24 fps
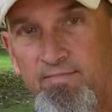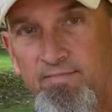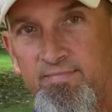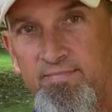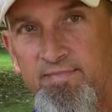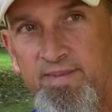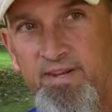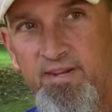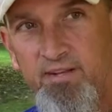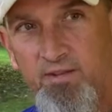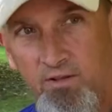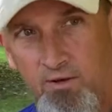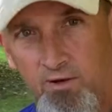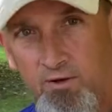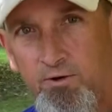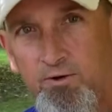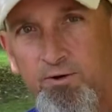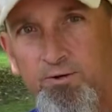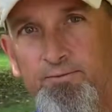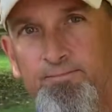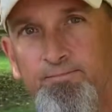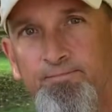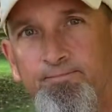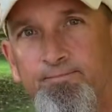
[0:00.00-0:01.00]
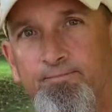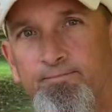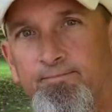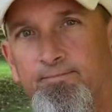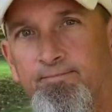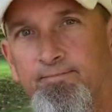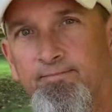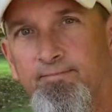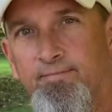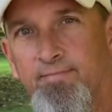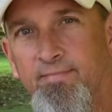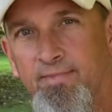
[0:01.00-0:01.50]
and learn,
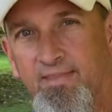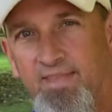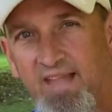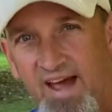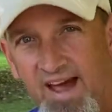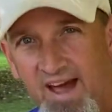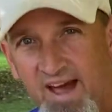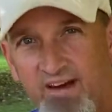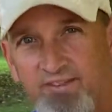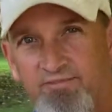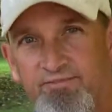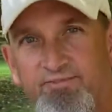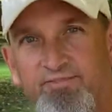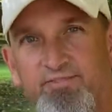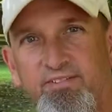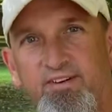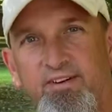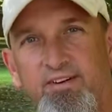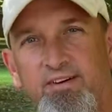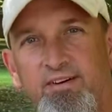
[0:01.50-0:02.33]
and laugh,